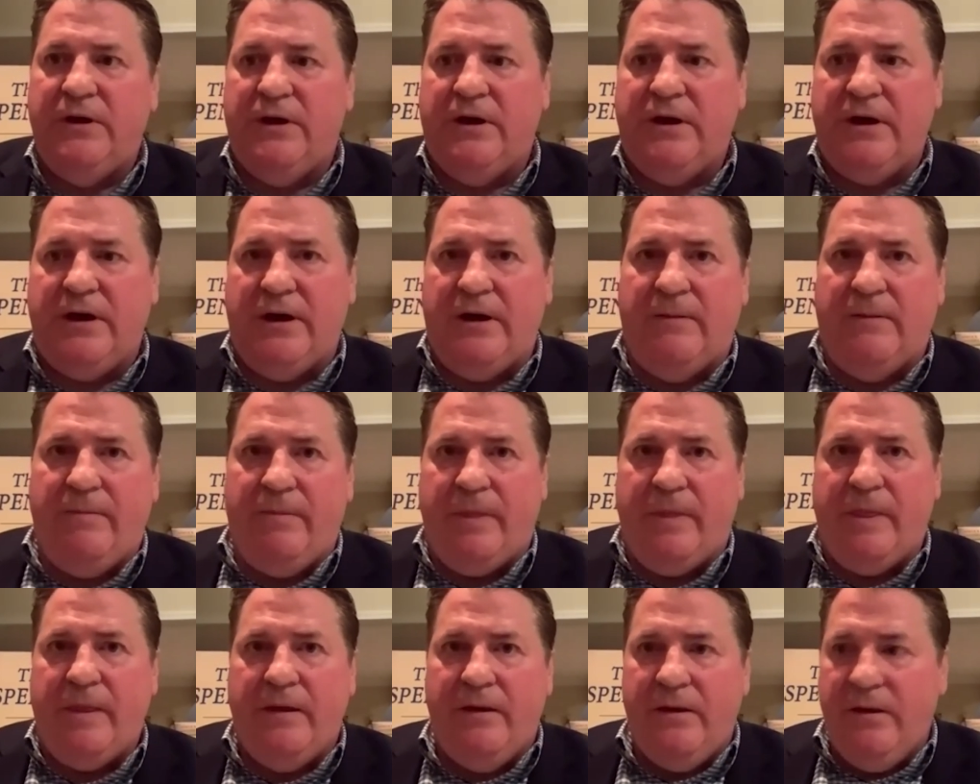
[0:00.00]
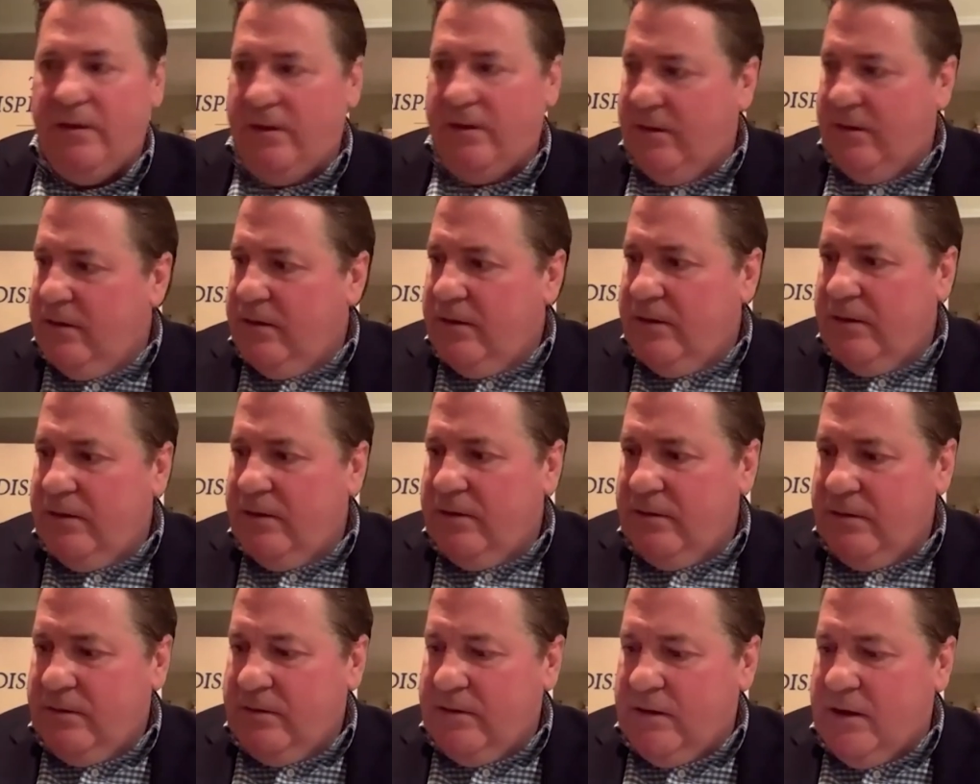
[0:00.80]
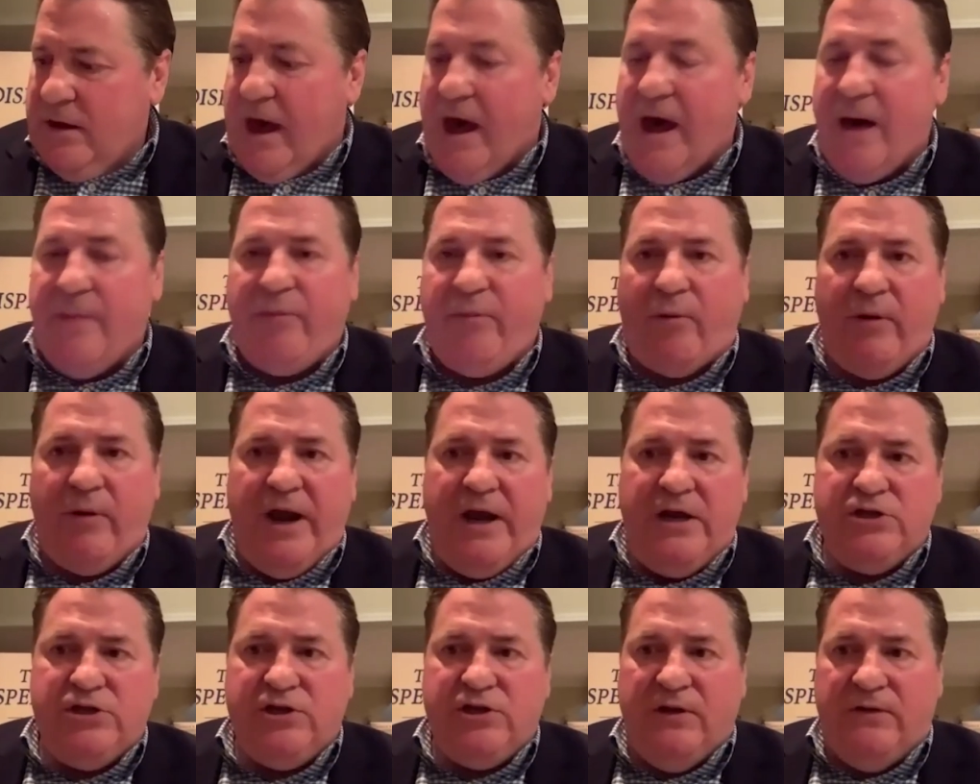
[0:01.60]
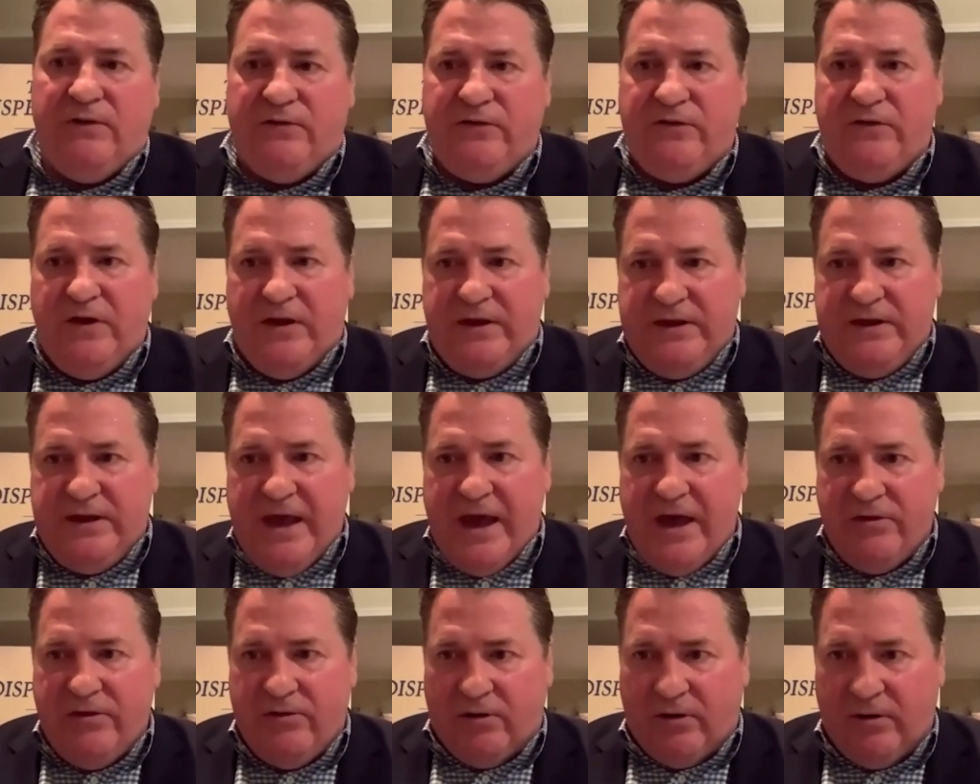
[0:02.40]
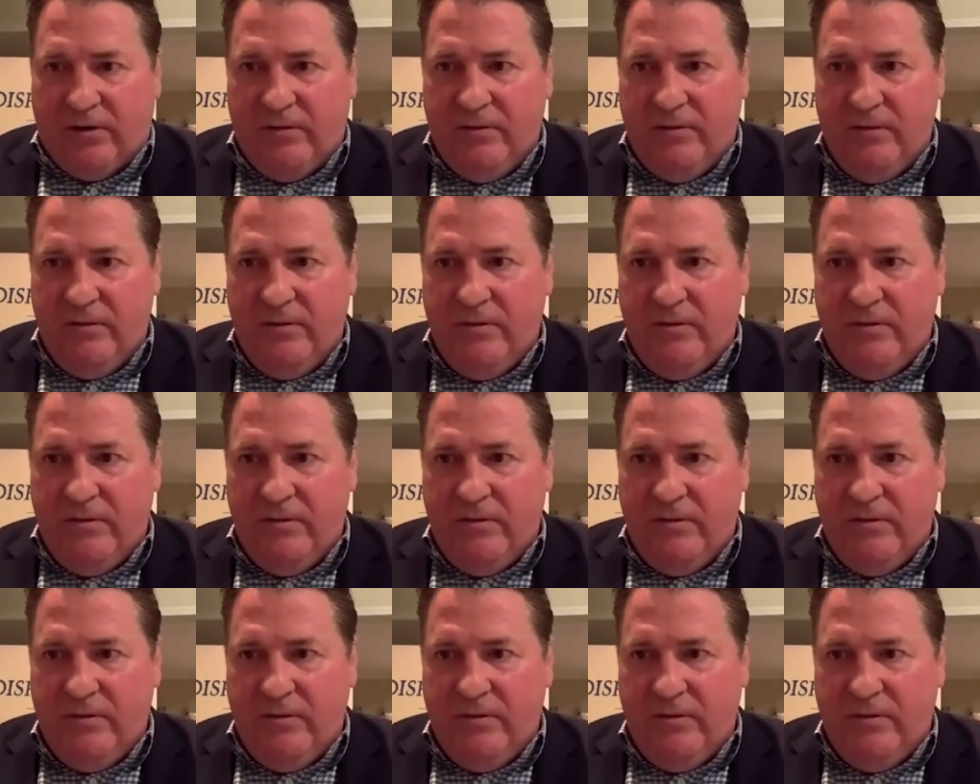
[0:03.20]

um, operations together.